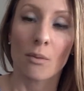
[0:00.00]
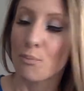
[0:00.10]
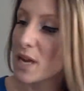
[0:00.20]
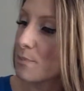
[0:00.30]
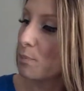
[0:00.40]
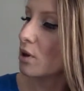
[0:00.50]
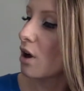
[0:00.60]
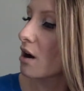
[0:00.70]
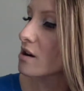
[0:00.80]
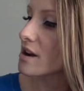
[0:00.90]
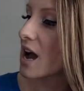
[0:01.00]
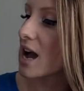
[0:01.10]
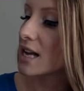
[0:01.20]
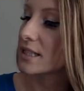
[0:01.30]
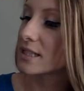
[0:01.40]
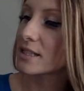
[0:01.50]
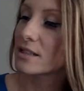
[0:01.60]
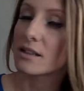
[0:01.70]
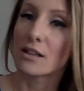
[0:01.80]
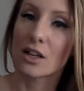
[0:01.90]
people are not
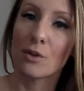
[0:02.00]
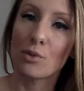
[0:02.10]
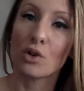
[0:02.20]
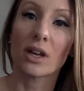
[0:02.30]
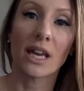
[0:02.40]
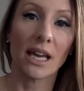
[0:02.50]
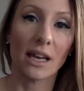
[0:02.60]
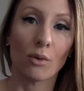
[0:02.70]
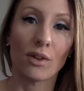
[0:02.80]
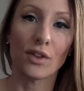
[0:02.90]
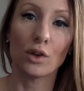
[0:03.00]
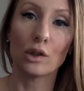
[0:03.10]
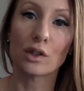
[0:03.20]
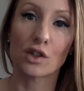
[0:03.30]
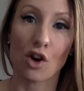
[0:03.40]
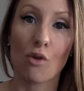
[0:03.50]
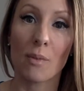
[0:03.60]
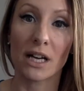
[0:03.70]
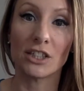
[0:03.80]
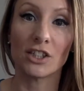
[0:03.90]
communicating with you so
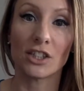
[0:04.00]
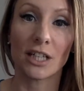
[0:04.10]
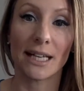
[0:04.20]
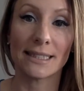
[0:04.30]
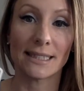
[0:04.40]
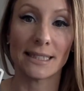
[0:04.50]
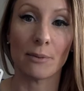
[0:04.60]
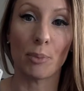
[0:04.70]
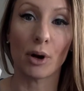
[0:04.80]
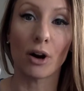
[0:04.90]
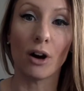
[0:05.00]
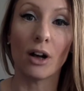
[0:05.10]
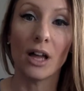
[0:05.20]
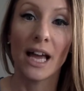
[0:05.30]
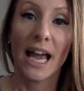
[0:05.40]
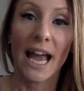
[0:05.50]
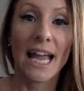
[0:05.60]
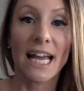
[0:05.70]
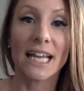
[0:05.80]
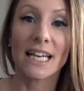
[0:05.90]
much as typical,
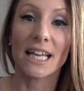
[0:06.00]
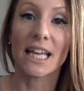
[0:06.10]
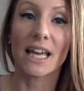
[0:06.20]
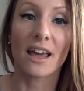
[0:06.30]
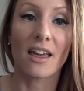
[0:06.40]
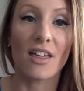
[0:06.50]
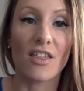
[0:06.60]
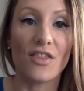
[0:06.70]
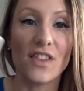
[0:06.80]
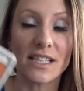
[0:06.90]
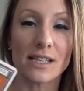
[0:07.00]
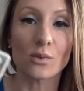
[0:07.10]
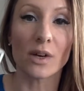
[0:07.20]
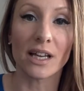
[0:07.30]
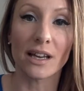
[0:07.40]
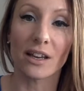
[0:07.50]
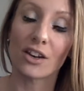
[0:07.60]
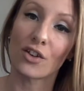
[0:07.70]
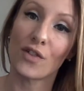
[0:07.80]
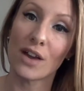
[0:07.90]
and this is working in
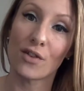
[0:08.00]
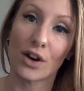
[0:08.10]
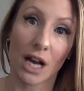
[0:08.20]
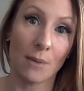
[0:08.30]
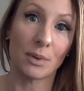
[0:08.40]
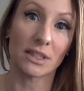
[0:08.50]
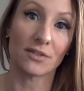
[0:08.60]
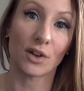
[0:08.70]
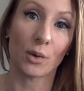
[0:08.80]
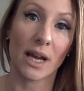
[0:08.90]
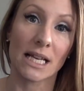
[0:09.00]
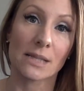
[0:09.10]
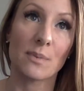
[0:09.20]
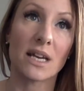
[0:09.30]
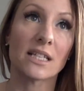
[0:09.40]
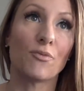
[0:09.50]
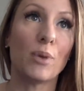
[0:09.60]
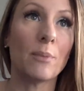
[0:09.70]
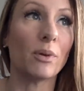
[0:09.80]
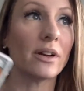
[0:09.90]
your favor a couple of different ways, because if
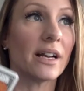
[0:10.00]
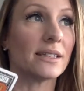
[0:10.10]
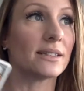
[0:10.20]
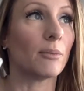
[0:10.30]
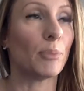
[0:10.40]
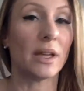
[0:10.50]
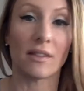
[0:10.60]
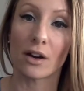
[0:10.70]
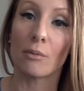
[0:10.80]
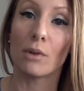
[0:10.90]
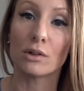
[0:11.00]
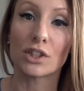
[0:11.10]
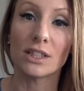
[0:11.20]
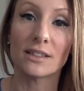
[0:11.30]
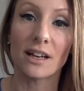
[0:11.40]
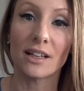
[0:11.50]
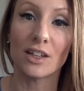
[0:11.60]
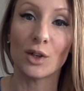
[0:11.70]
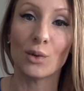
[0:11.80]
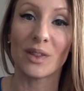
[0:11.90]
people are not dumping their emotions on
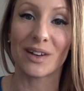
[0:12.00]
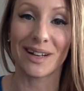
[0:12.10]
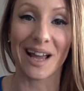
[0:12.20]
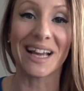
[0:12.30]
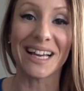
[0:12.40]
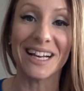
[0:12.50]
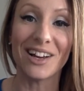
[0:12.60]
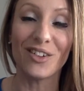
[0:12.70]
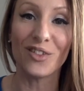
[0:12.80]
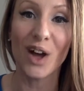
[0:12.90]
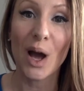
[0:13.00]
you when they're negative,